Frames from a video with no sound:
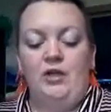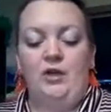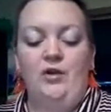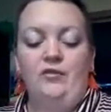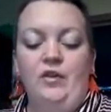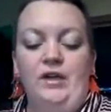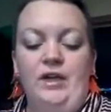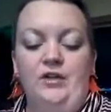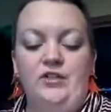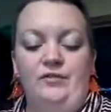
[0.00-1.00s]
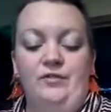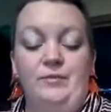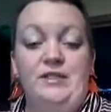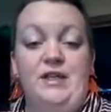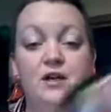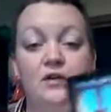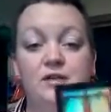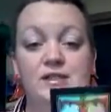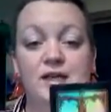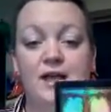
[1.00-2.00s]
your overall energy from the tarot
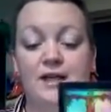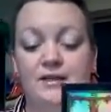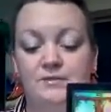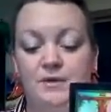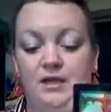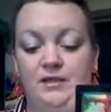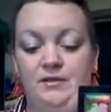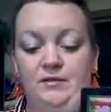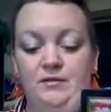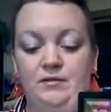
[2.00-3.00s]
is the Hanged Man.